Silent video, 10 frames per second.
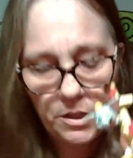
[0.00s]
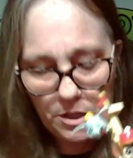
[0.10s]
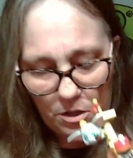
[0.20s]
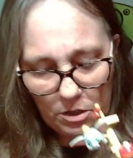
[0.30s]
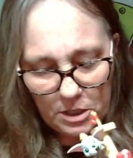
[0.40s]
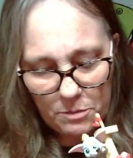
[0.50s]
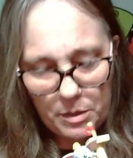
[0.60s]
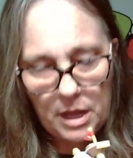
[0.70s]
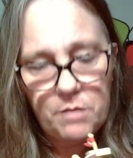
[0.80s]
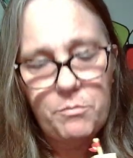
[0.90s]
The only
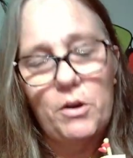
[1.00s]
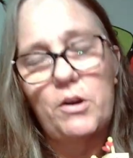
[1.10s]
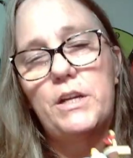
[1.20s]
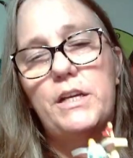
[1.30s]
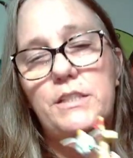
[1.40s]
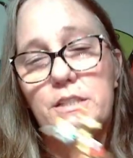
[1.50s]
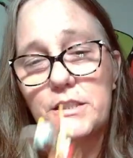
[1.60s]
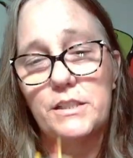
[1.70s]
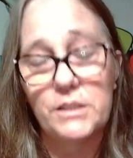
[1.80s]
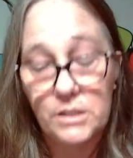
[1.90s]
bad part is
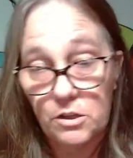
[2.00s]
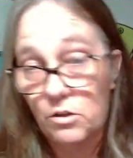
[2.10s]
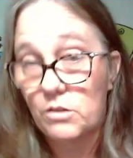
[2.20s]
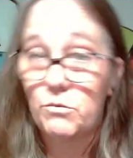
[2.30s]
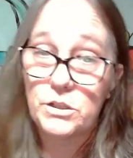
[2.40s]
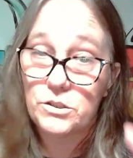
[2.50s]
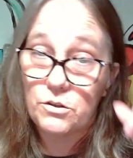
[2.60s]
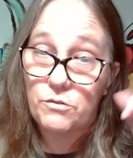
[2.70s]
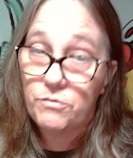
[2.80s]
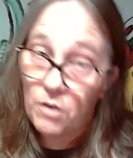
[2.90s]
this is the only one
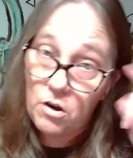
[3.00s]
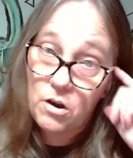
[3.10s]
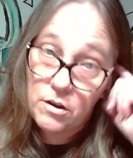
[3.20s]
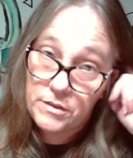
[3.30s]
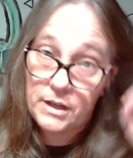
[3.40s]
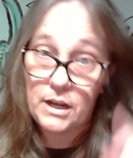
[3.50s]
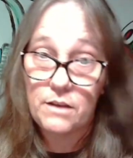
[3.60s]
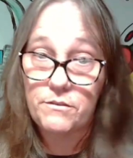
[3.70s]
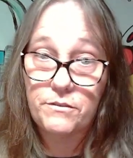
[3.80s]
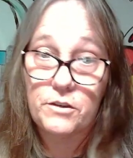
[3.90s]
so far that
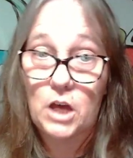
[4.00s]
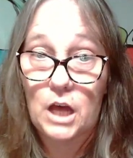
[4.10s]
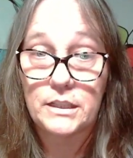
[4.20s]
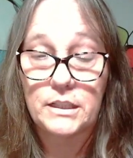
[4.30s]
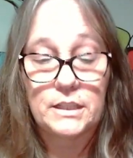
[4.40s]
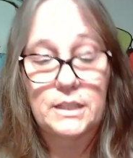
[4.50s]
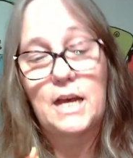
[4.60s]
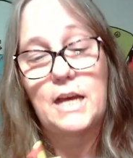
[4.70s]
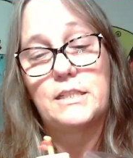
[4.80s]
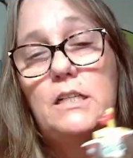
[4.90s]
I've gotten
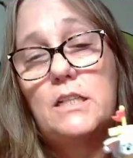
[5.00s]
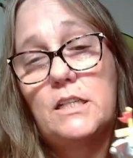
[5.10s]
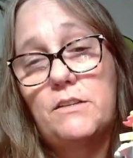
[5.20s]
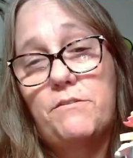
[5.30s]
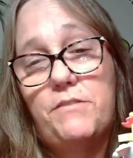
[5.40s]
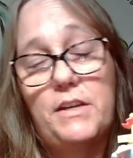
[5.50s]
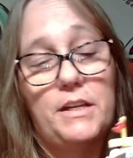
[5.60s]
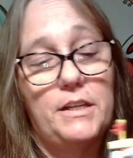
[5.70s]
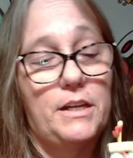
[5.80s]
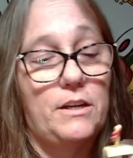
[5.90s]
that doesn't fit
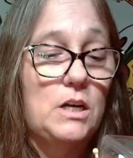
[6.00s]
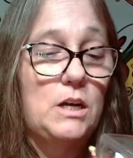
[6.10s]
in here.